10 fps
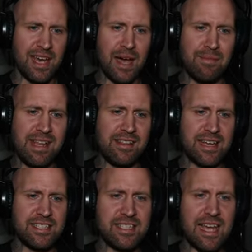I mean,
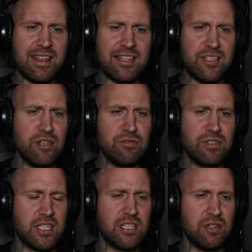they say that you
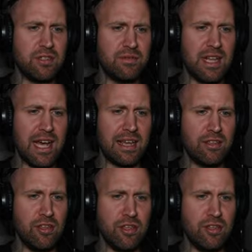should, like,
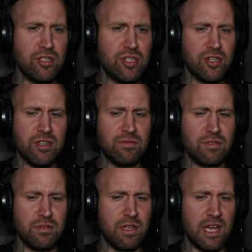you shouldn't,
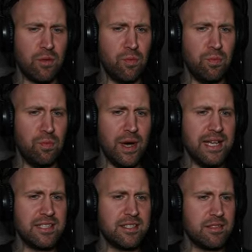like,
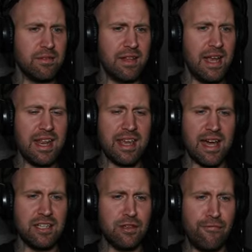waste any
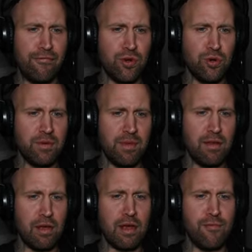kinds of food.
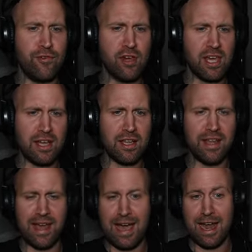If you kill
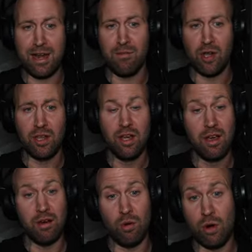an animal
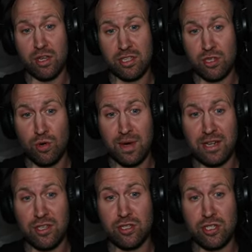or a
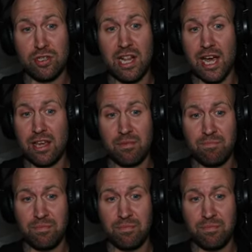human, you should, like,